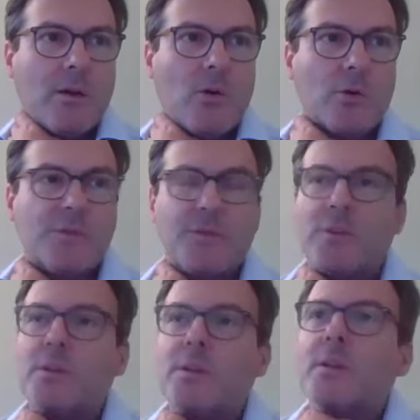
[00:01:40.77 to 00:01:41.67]

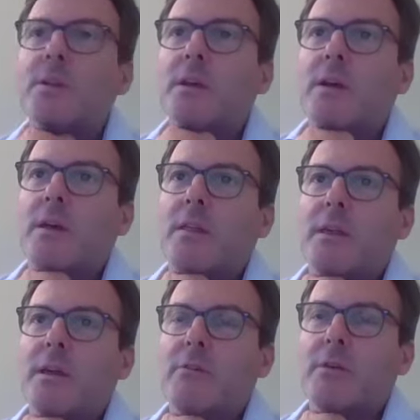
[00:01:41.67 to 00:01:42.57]
Oxford,
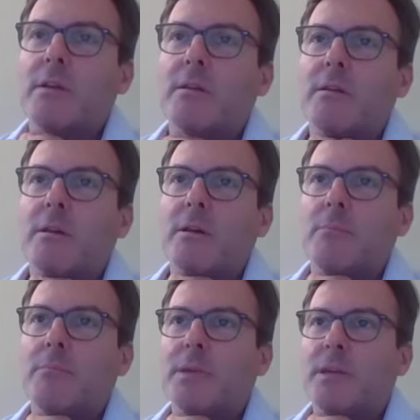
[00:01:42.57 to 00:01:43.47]
they're in
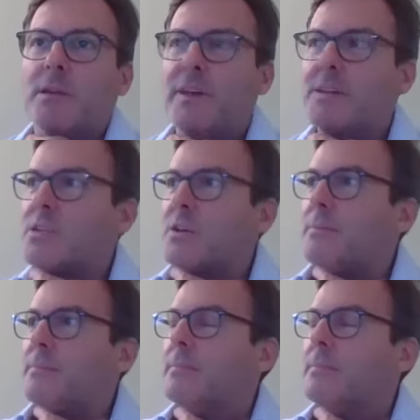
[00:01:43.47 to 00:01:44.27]
Burkina Faso.